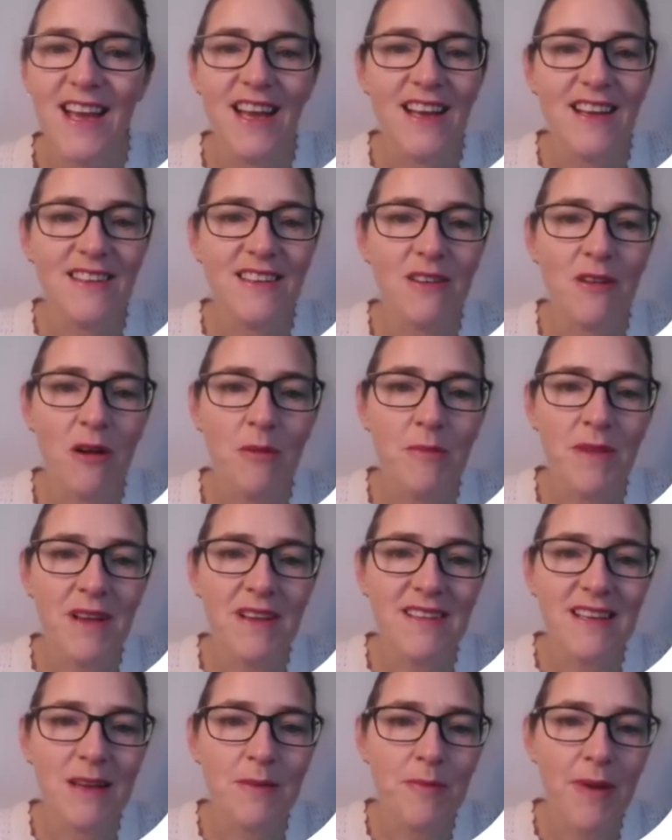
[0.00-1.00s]
So our
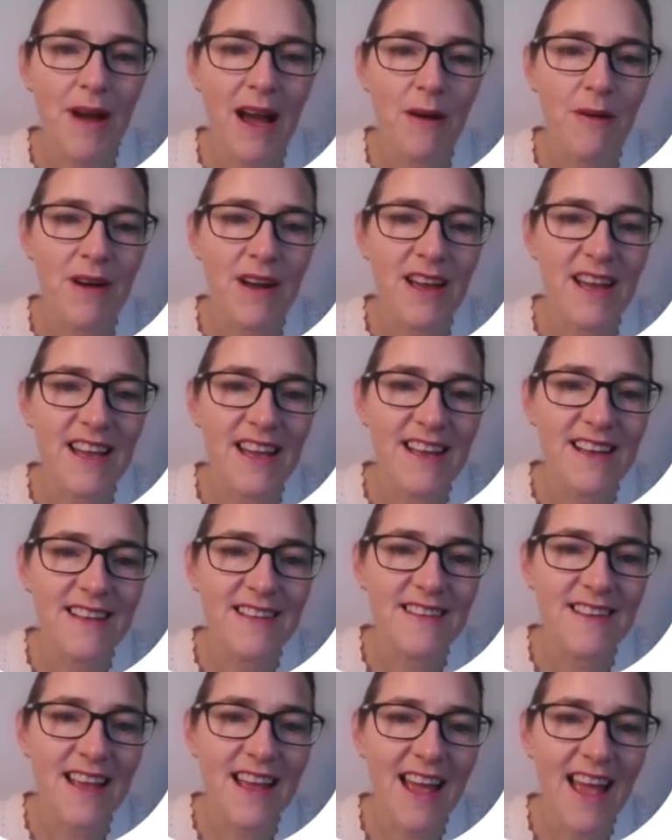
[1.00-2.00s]
missing power is
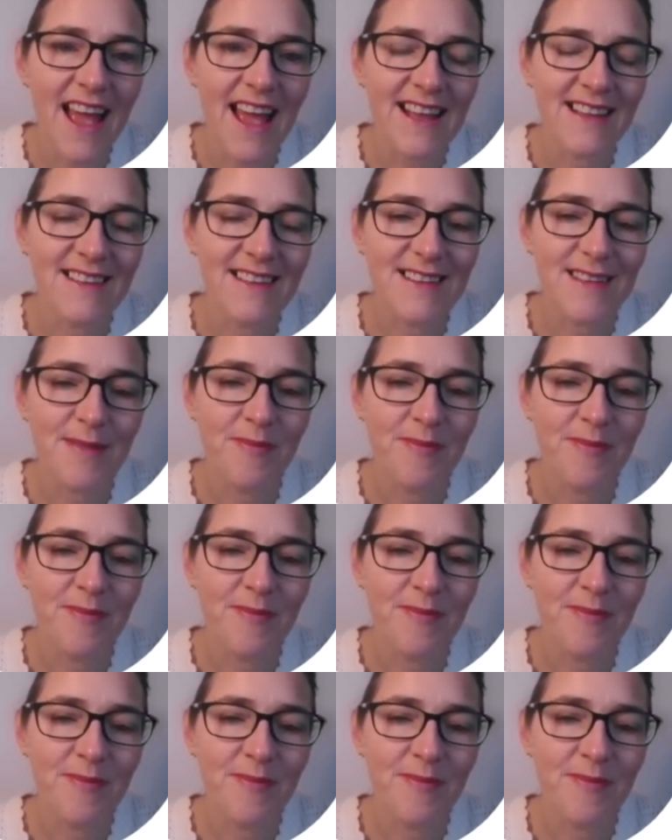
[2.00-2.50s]
8.